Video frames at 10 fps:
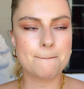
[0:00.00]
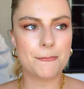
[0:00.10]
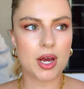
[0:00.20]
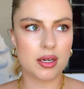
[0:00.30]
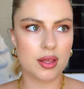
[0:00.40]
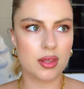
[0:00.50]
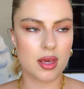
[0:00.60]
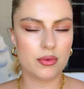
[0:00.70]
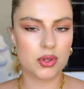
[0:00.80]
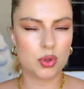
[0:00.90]
but I think
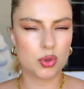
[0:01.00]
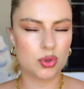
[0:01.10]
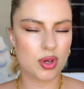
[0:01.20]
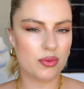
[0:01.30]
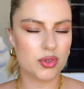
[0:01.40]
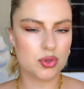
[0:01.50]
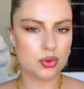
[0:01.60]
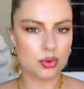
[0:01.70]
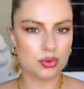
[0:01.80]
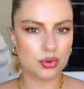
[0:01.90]
I will I will
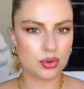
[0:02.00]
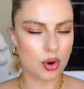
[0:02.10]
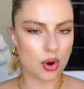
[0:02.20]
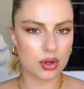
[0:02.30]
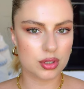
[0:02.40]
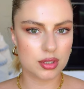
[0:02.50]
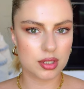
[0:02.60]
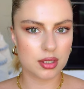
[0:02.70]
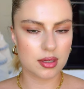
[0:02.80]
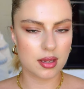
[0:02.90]
do gold